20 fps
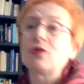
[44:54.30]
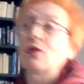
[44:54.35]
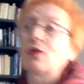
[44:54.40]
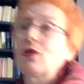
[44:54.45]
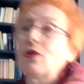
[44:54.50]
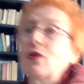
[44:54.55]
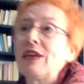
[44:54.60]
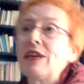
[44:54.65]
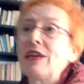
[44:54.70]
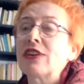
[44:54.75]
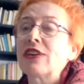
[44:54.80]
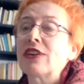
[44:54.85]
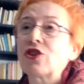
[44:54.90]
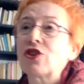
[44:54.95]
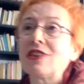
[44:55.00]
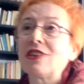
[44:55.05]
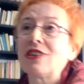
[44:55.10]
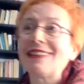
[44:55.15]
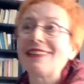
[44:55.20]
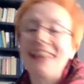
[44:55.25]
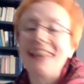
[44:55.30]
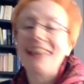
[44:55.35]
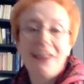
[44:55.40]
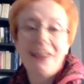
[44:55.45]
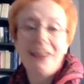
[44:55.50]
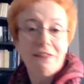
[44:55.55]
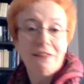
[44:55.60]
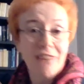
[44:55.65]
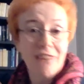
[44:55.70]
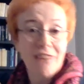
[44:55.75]
connection,
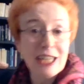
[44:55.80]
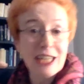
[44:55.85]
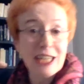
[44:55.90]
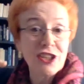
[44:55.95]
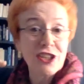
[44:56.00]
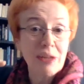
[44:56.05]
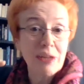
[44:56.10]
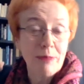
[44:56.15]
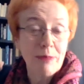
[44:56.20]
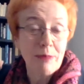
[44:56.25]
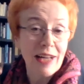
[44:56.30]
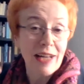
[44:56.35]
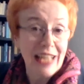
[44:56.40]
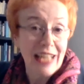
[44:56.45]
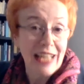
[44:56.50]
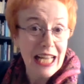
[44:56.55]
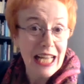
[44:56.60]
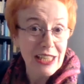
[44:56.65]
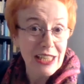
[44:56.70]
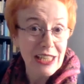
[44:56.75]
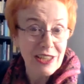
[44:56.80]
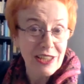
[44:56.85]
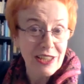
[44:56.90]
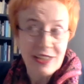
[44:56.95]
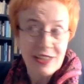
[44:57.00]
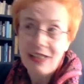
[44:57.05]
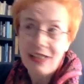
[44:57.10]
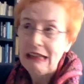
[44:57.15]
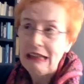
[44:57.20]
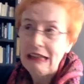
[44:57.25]
friendship against
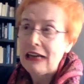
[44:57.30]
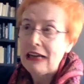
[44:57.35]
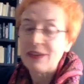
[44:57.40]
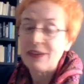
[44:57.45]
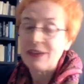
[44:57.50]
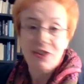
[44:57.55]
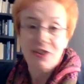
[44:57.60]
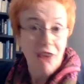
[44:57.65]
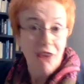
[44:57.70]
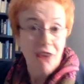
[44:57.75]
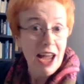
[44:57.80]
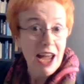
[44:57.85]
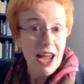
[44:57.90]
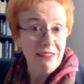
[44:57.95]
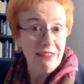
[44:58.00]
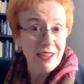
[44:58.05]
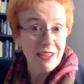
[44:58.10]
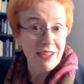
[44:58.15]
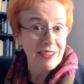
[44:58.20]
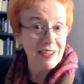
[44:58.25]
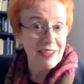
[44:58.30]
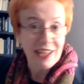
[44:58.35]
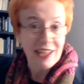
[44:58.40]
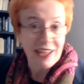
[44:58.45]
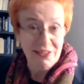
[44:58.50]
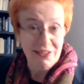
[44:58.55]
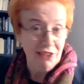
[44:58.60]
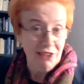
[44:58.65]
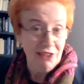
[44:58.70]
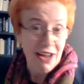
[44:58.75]
the rivals
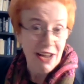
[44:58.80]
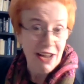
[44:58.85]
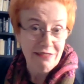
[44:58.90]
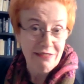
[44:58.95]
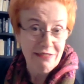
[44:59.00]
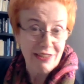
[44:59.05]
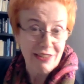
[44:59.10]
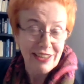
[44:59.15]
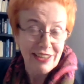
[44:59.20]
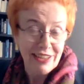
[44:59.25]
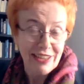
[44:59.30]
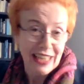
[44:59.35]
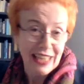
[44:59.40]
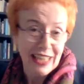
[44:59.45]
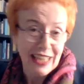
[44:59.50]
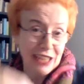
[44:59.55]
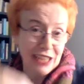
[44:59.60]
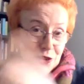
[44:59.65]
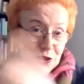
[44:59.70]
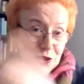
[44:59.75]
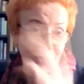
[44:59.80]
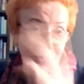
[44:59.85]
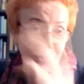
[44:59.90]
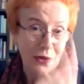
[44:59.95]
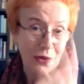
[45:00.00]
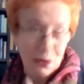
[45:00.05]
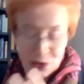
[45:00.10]
and rivalry, and the whole